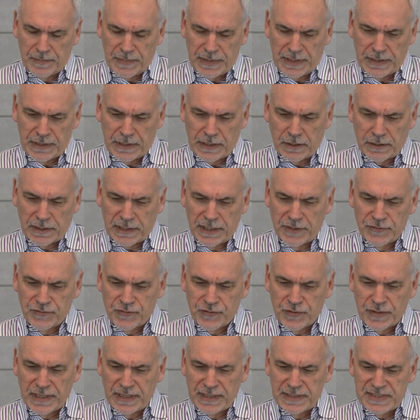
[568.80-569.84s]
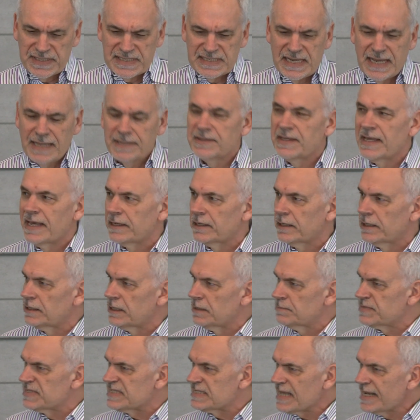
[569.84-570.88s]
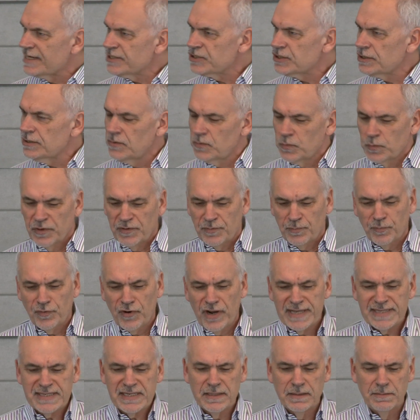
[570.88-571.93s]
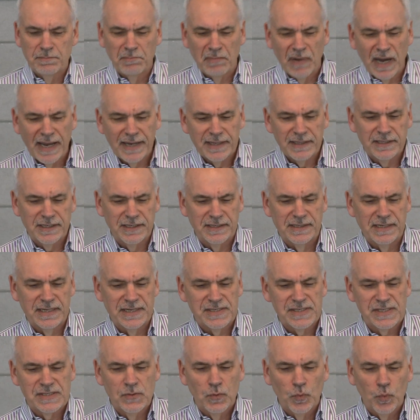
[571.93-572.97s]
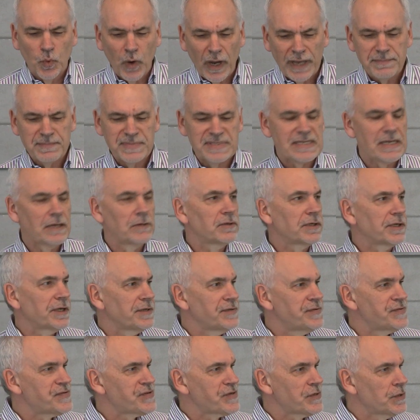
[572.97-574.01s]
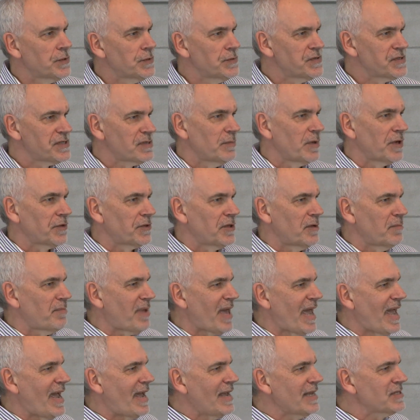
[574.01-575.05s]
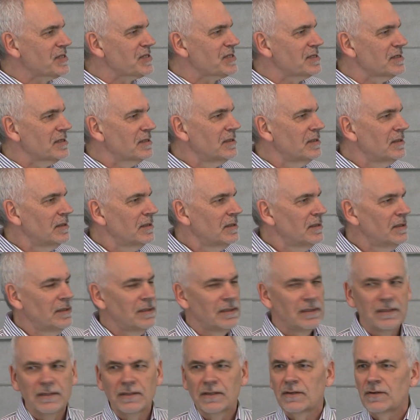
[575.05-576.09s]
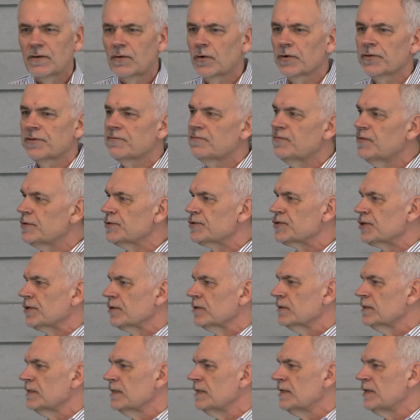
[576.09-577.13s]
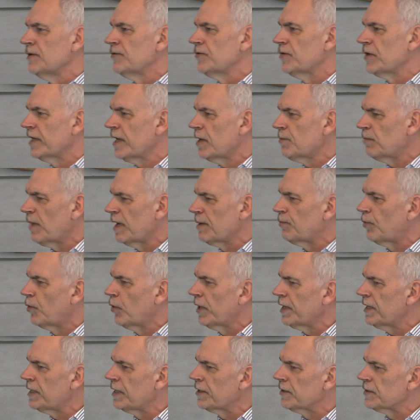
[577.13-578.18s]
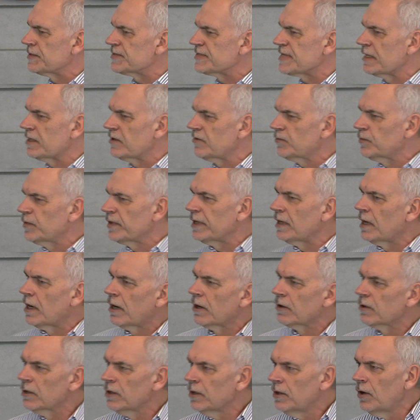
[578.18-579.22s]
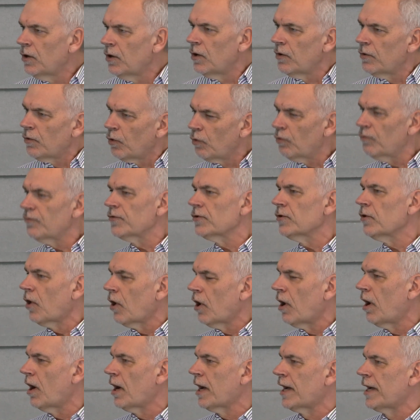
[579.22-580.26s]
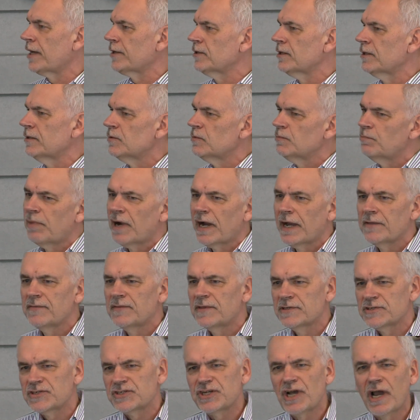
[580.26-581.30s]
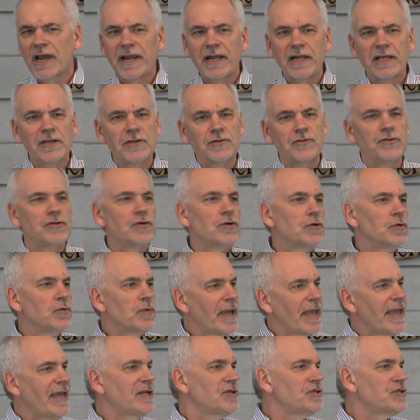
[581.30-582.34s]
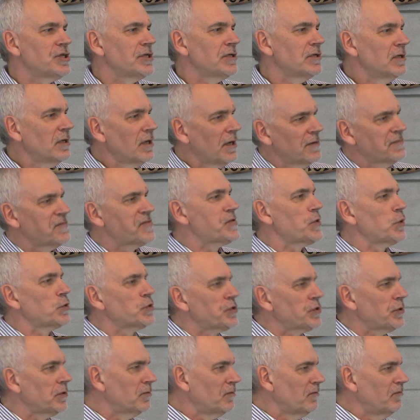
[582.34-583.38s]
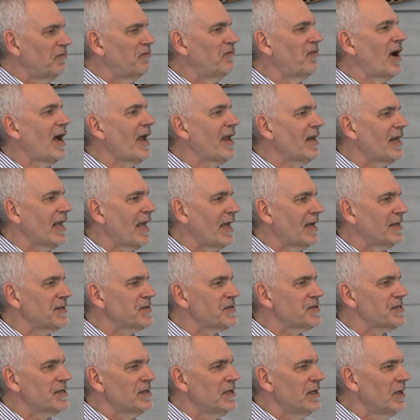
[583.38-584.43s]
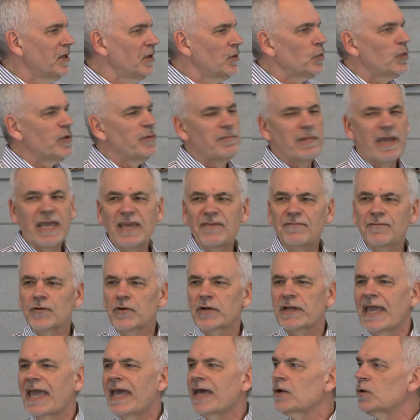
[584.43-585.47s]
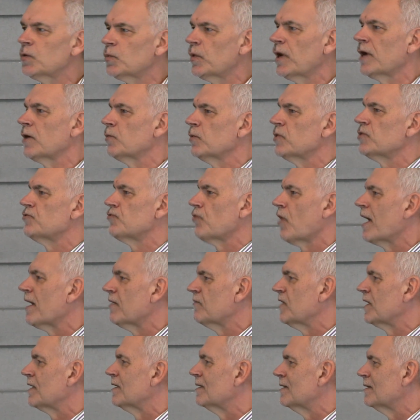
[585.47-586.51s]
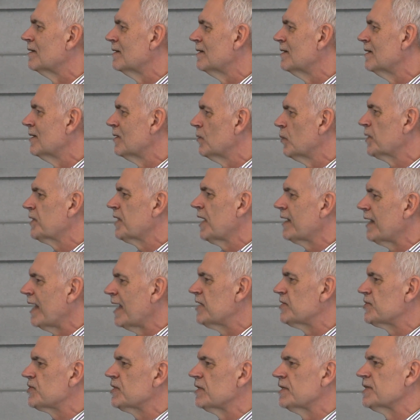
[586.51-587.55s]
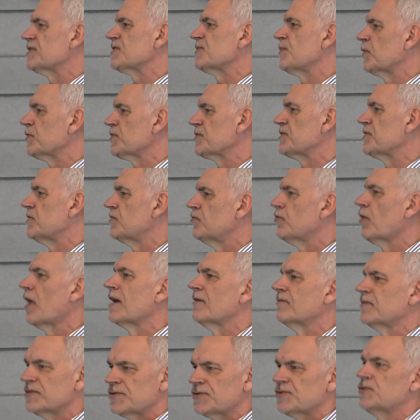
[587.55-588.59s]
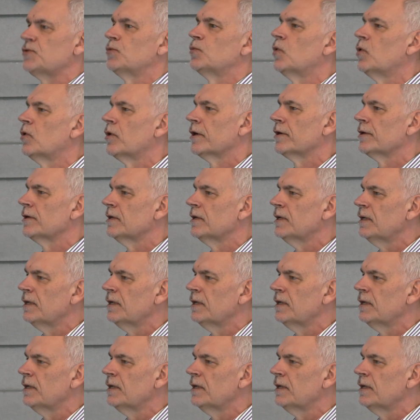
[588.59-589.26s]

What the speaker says: in our country, said that an obsession with present-mindedness wipes out concerns about the past or the future. So you get my point here, is that if we are overawed by the shiny new engine of social finance, we may forget where we're driving, what that engine is supposed to drive us toward.